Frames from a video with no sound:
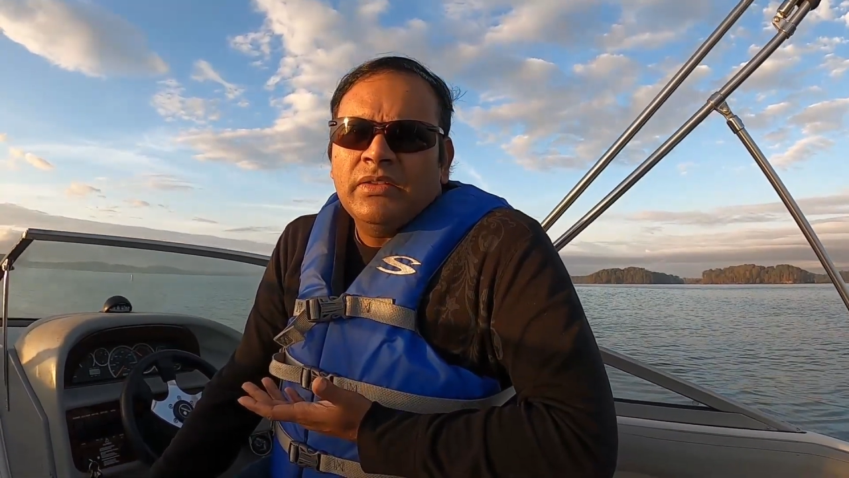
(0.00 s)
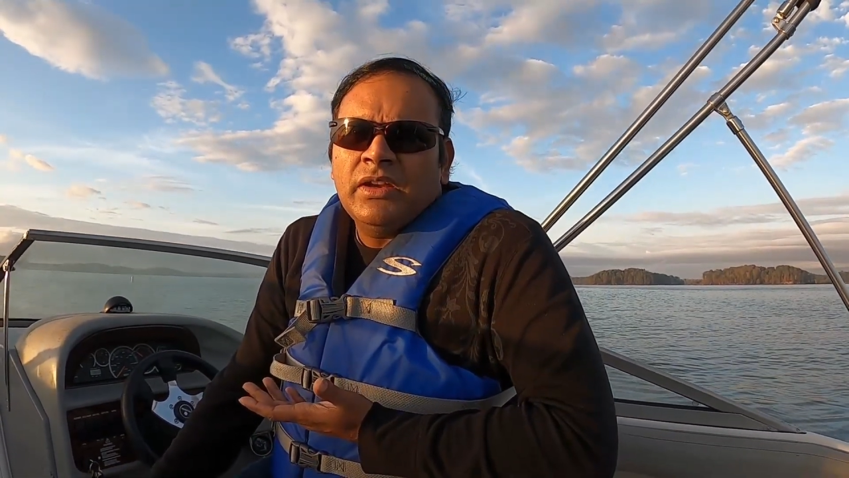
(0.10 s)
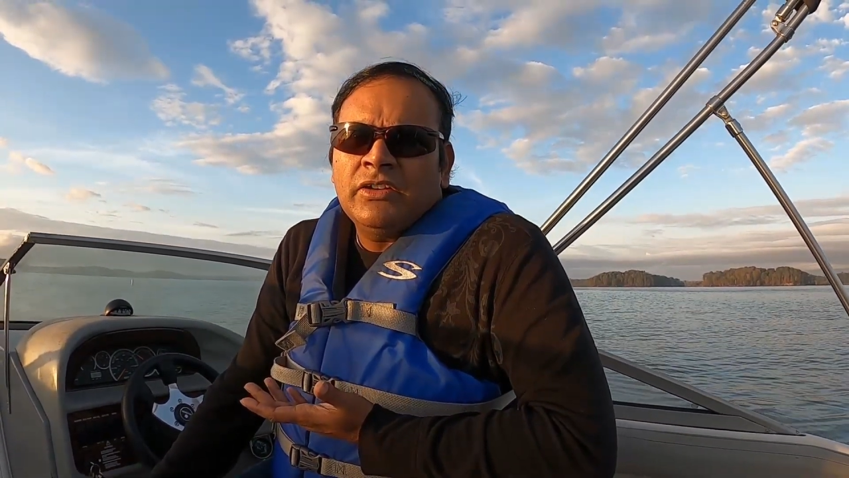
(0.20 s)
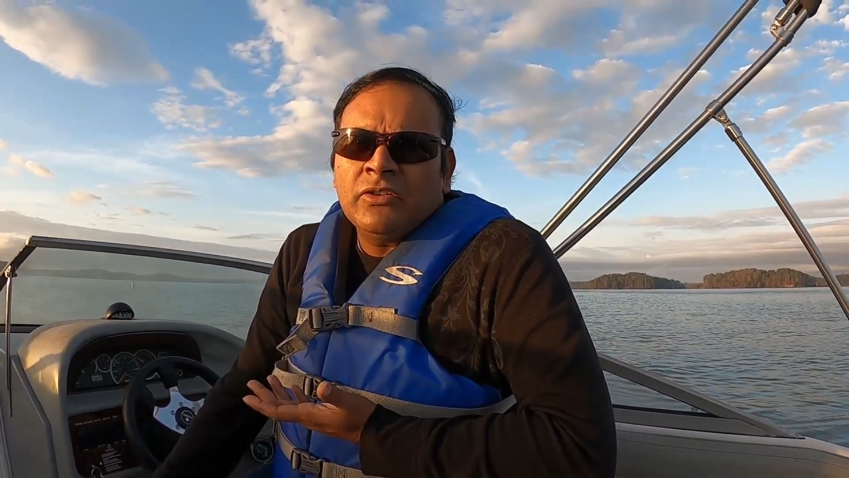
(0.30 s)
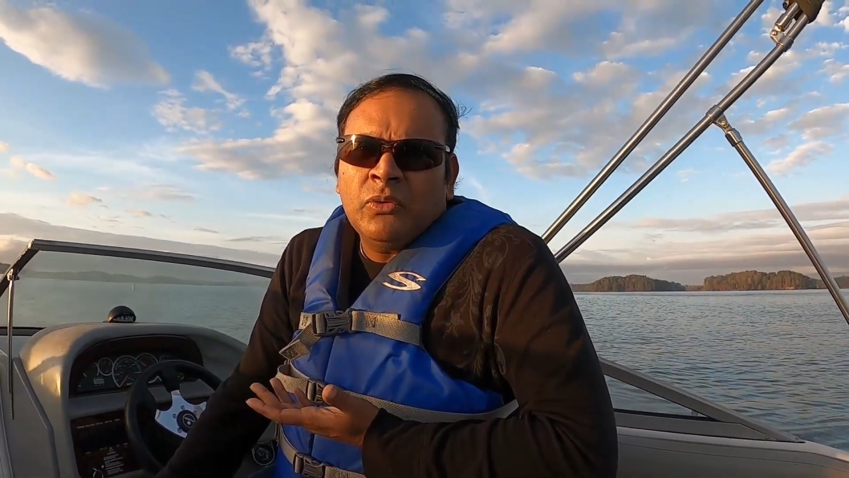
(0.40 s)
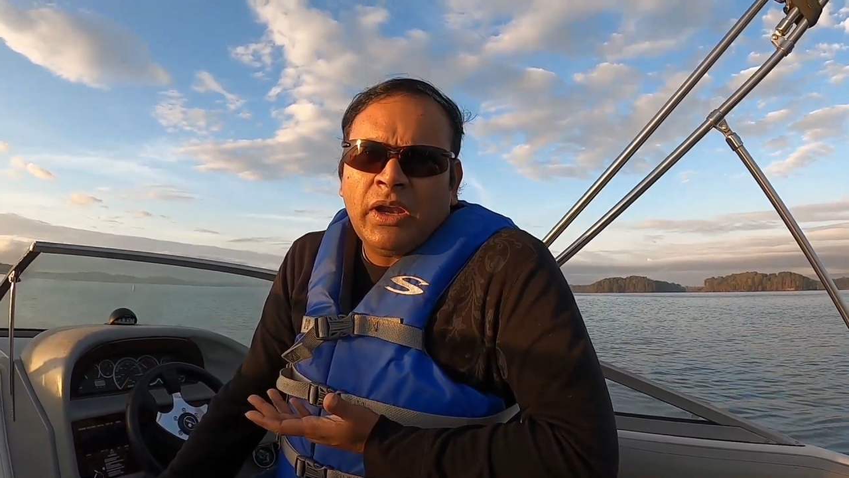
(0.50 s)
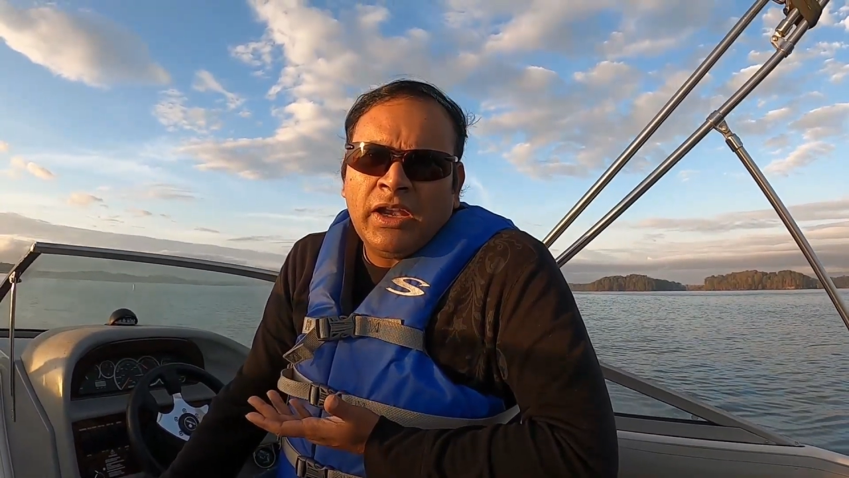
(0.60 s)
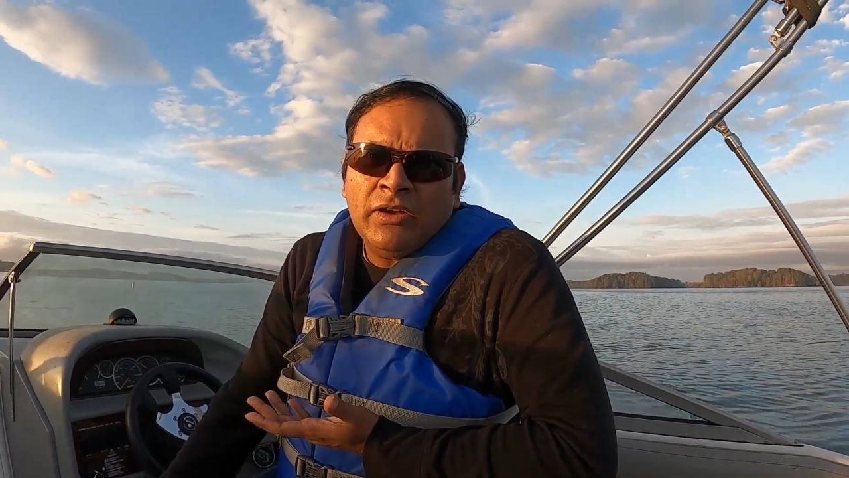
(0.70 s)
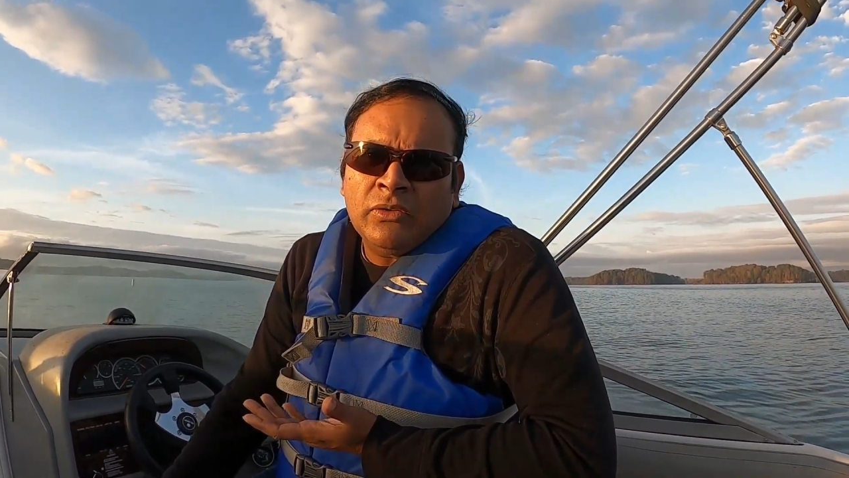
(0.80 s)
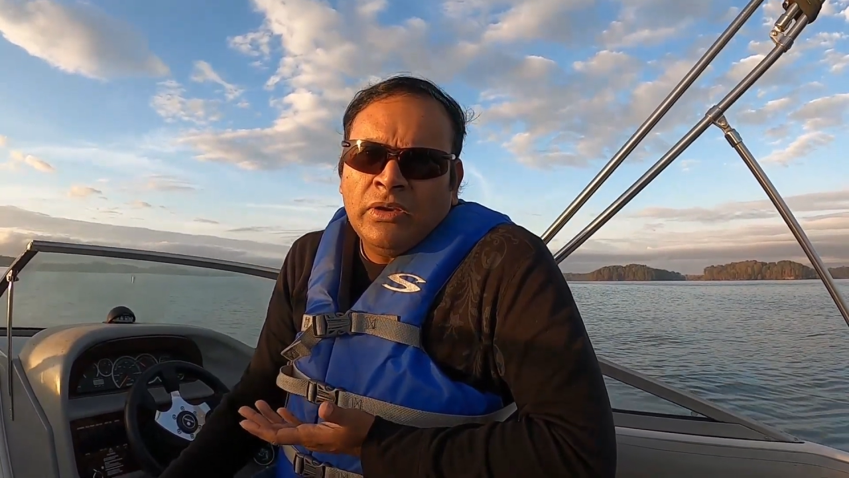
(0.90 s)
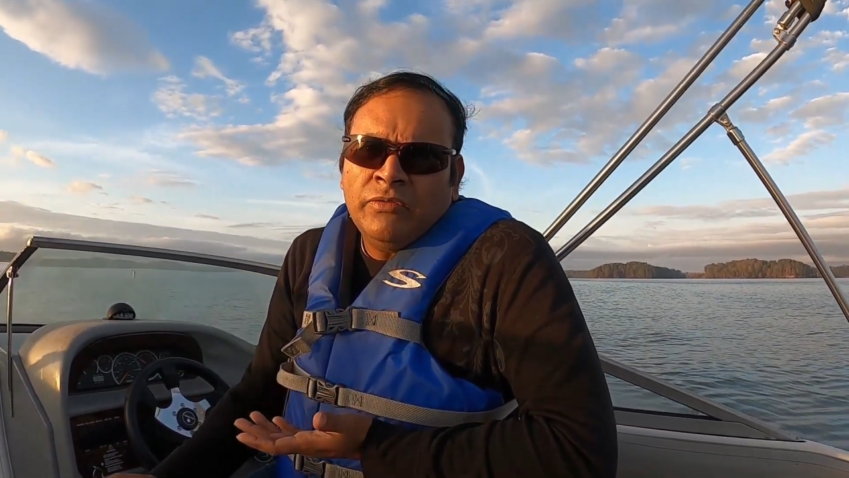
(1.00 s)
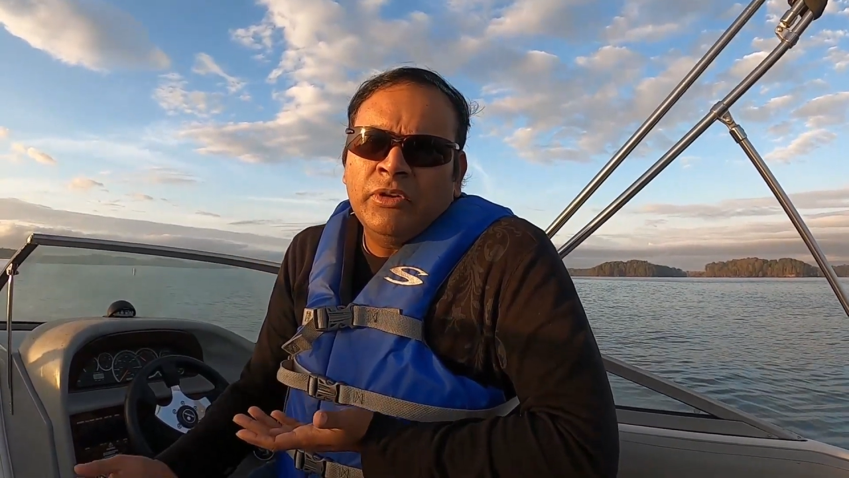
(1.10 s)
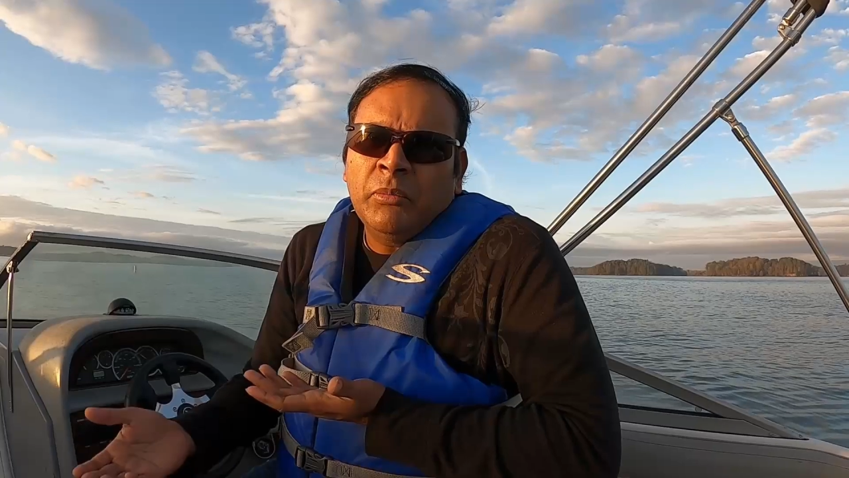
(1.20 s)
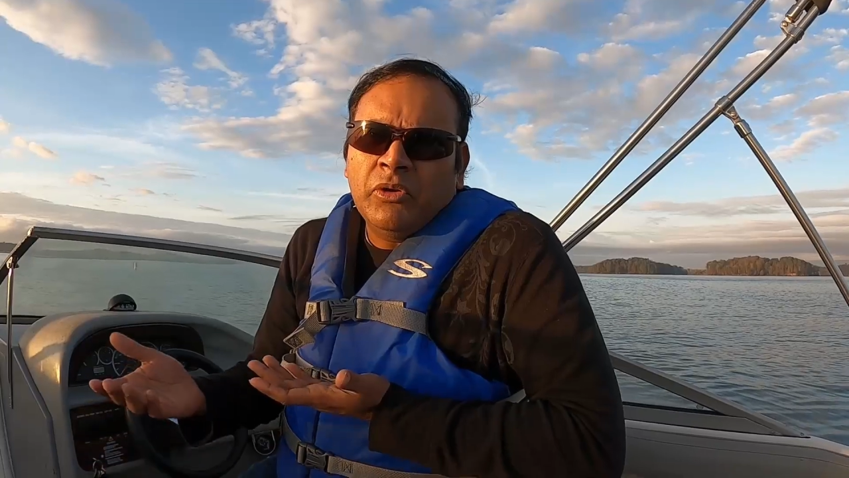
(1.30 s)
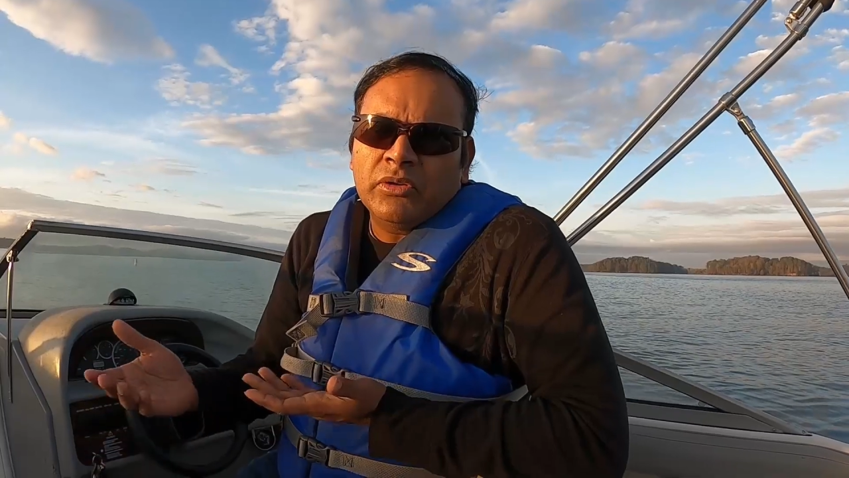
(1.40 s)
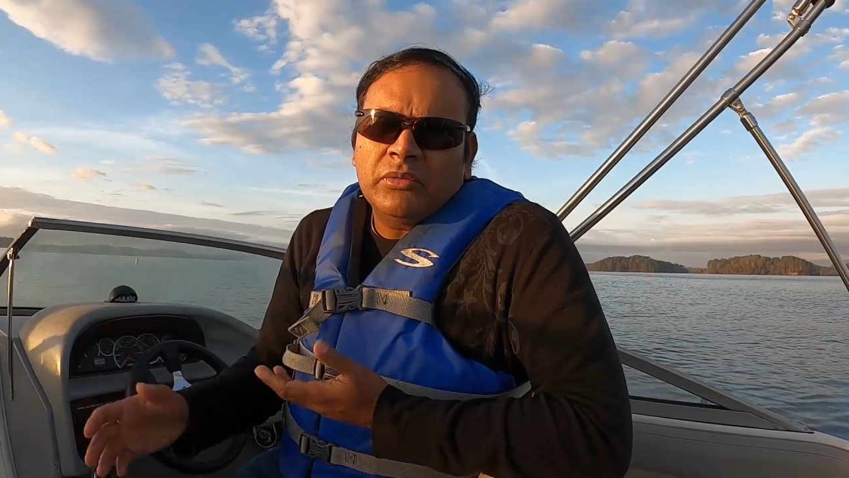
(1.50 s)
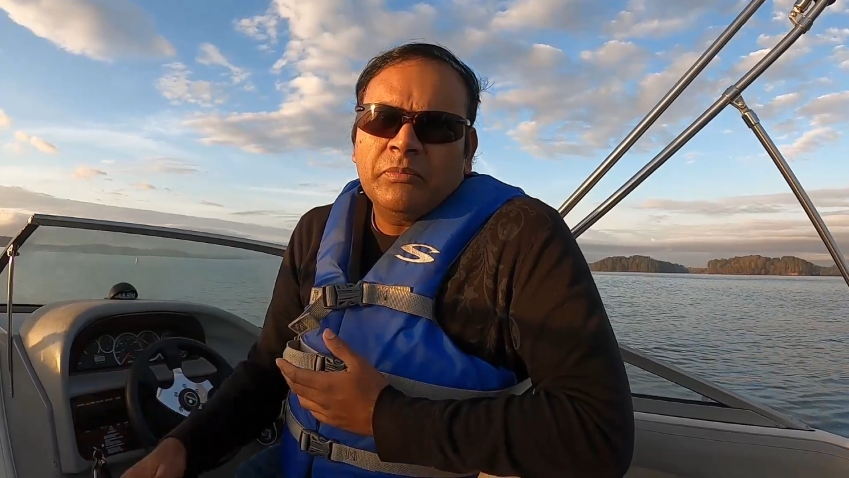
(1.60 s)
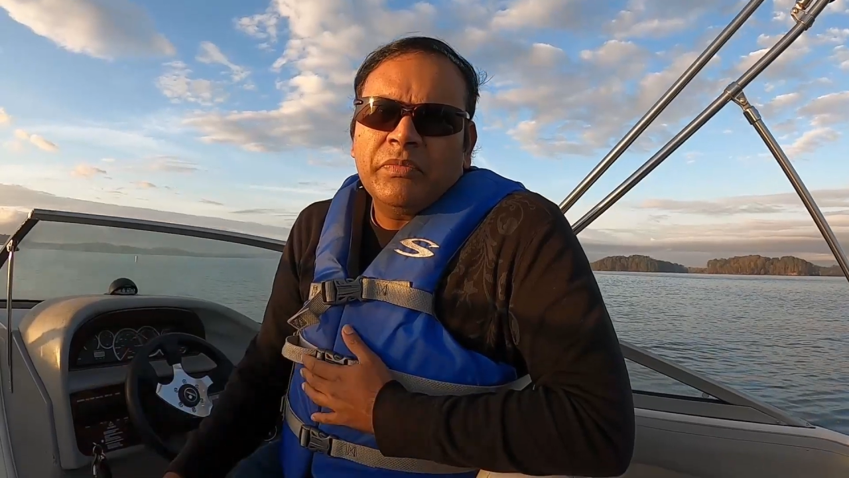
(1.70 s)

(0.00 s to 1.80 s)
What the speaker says: then it's a good idea to lift the boat.